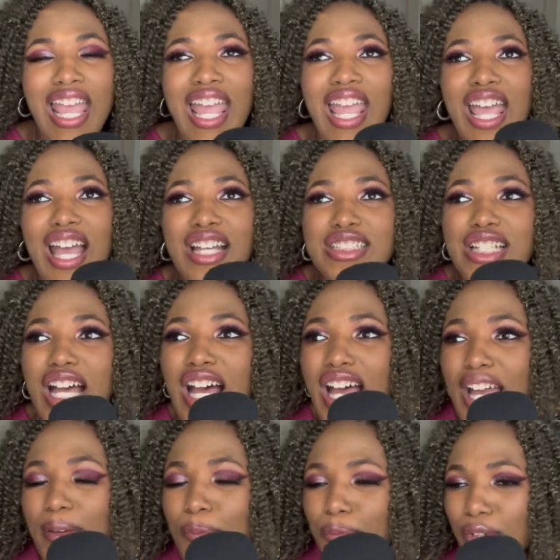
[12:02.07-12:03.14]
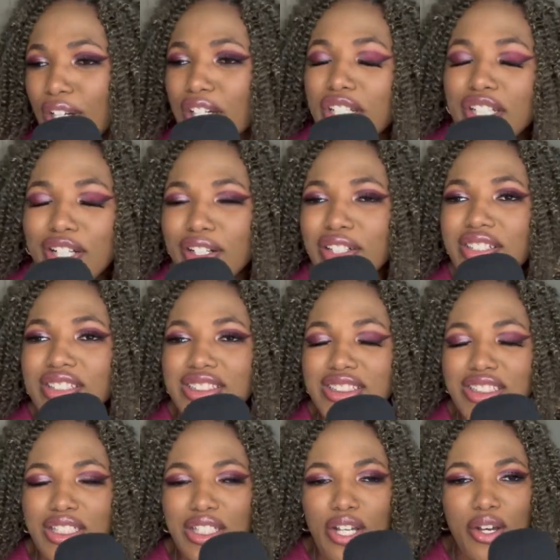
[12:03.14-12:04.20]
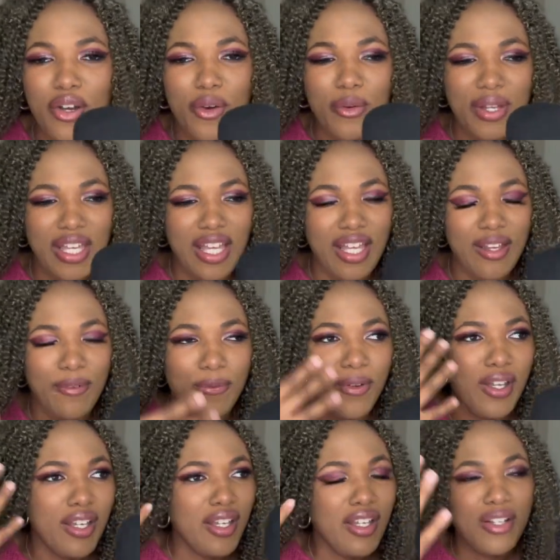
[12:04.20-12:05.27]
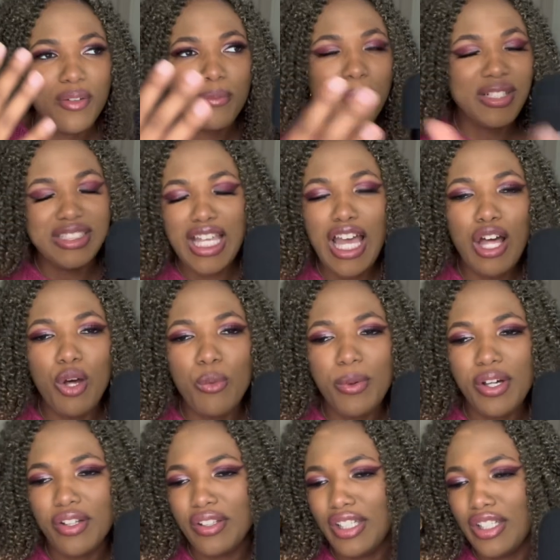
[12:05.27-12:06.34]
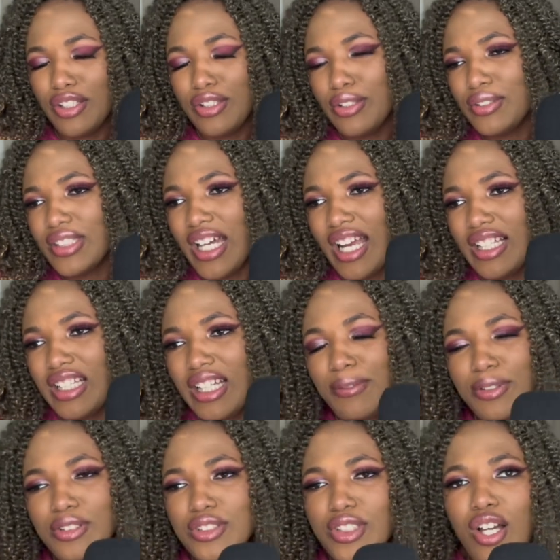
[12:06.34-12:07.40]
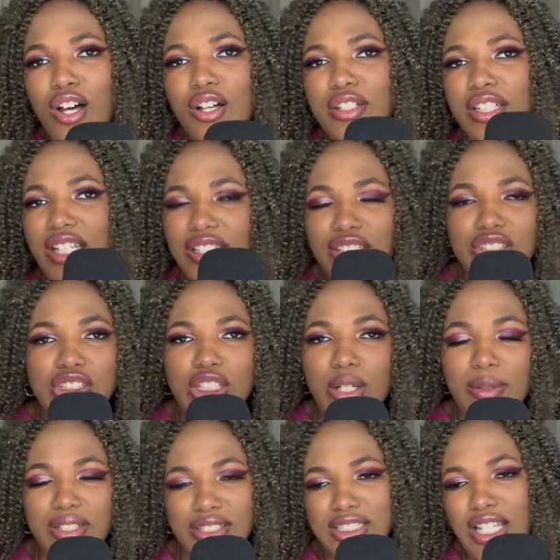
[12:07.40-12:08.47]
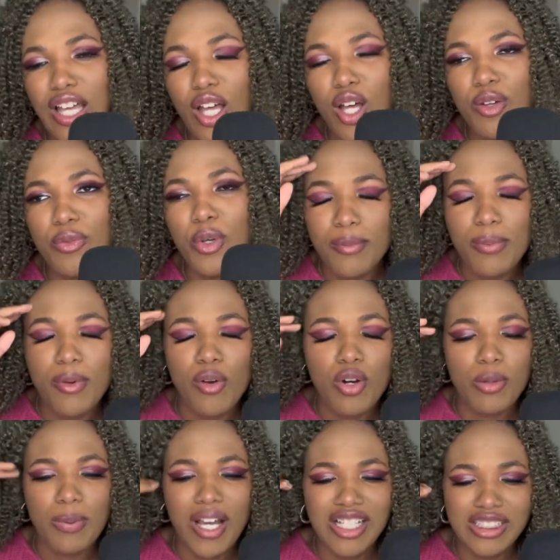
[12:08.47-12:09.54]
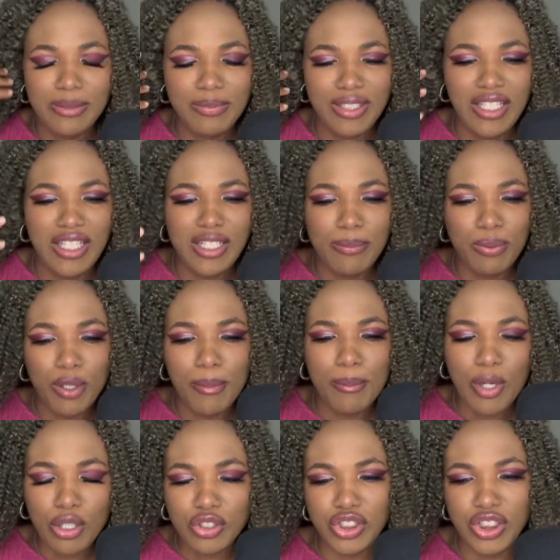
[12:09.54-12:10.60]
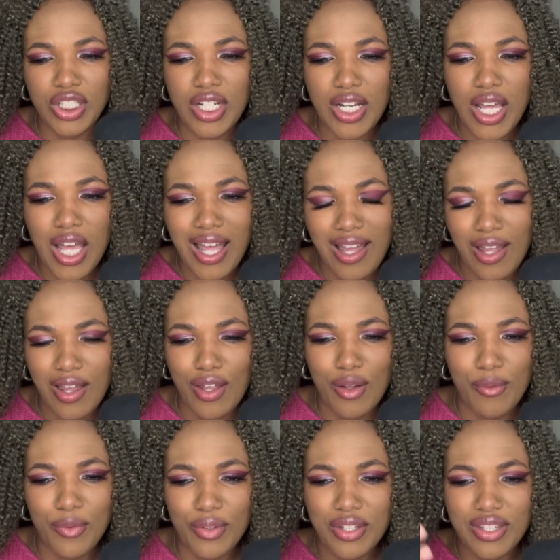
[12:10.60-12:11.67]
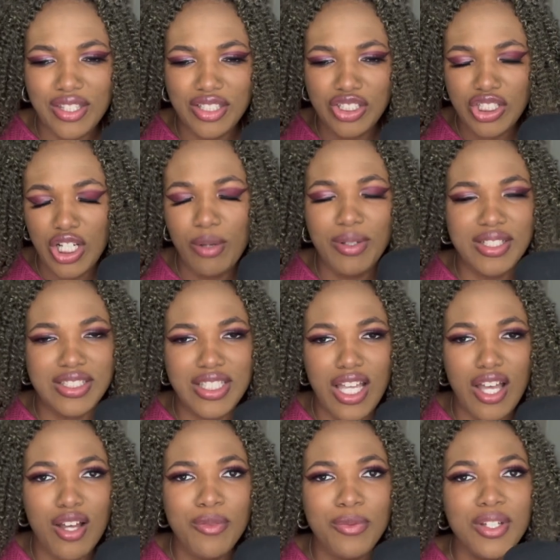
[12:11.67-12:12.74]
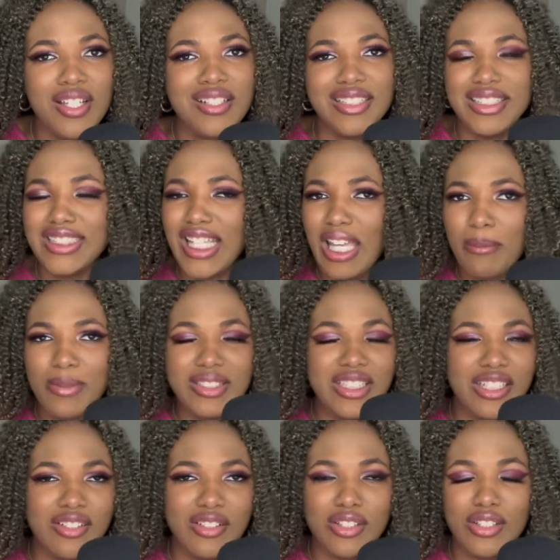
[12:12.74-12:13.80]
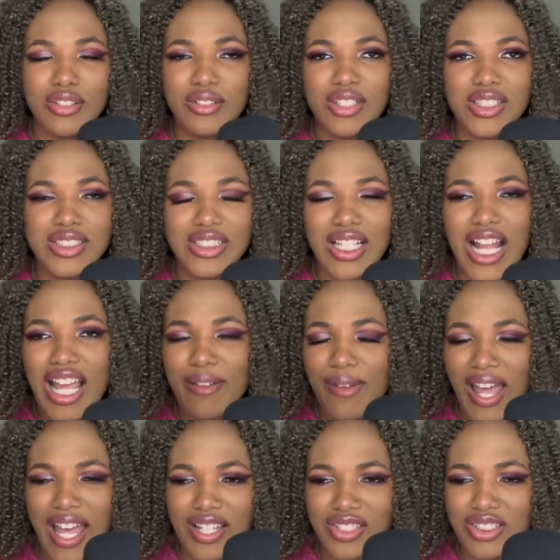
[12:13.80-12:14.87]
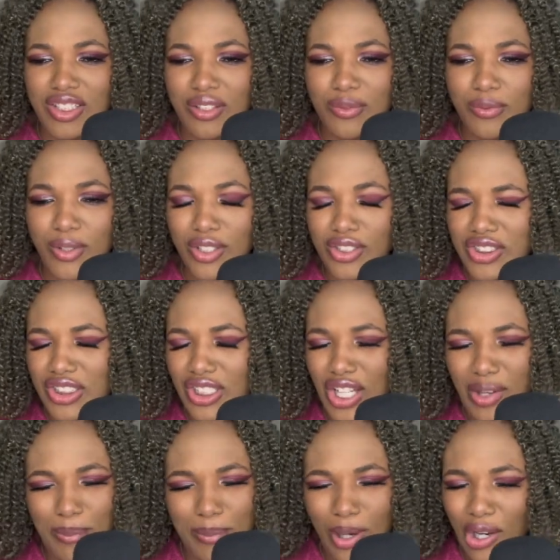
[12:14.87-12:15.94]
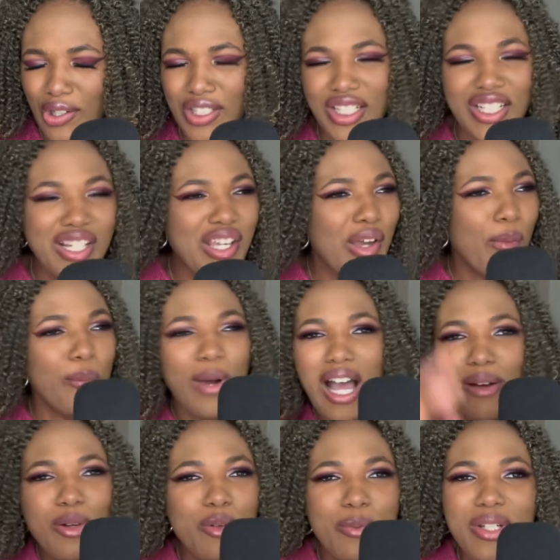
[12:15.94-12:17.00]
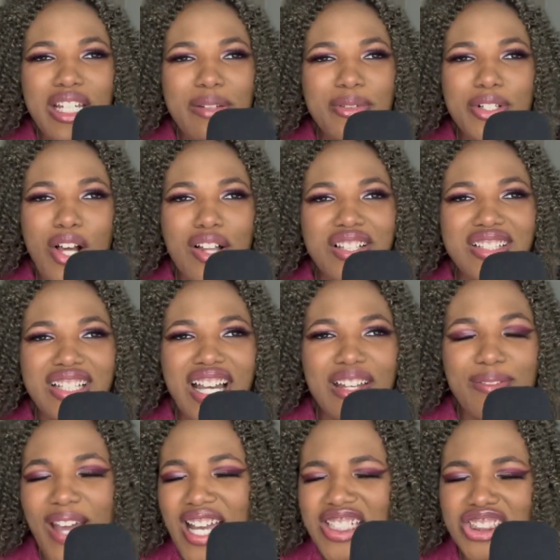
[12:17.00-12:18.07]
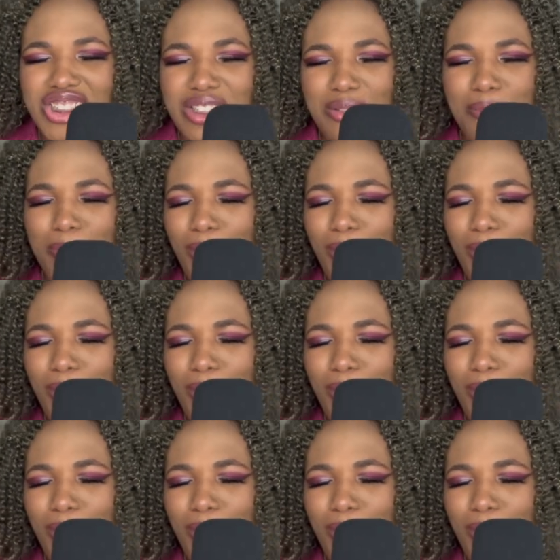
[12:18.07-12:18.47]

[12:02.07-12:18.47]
And I'm very curious to know if Mattel will include the I Love You song in the show itself, or possibly in the promotion of the show itself. The same with Daniel Kaluuya's live action version of Barney. Why would we even call it live action?